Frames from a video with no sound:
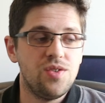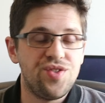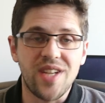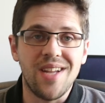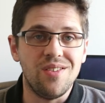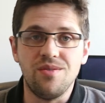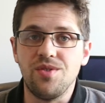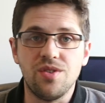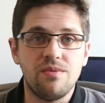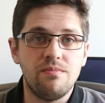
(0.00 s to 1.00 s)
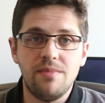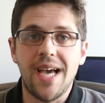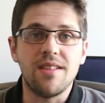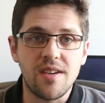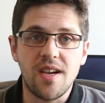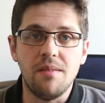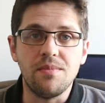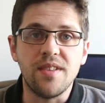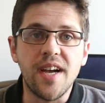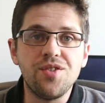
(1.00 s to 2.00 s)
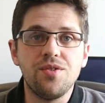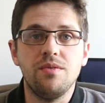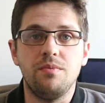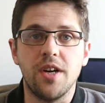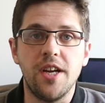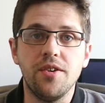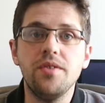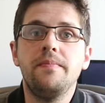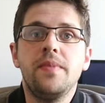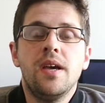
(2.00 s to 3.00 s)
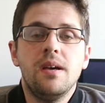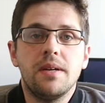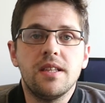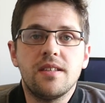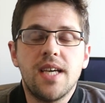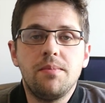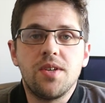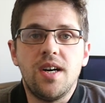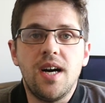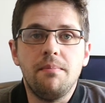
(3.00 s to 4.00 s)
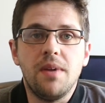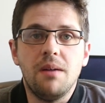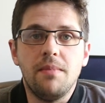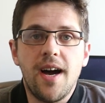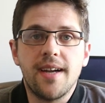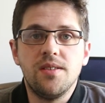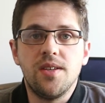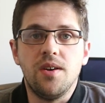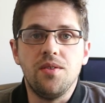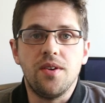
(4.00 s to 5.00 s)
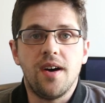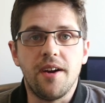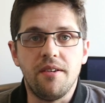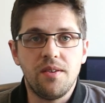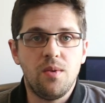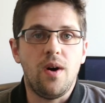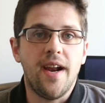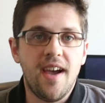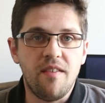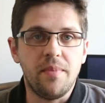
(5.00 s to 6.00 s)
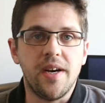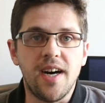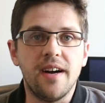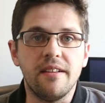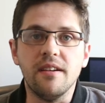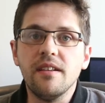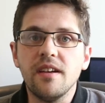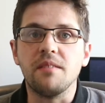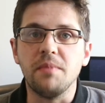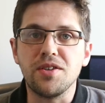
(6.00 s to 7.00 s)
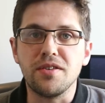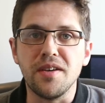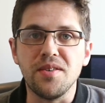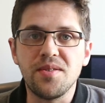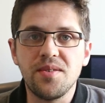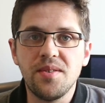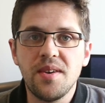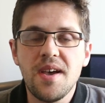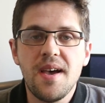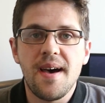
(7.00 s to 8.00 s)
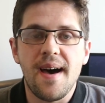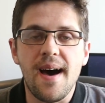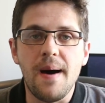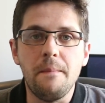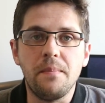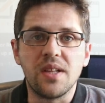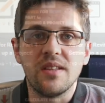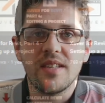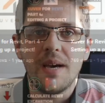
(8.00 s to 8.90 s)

standard, just as it comes nature of what I do. But at the same time, um, I can tell that I don't quite have my heart in it as much as I used to. Um, but at the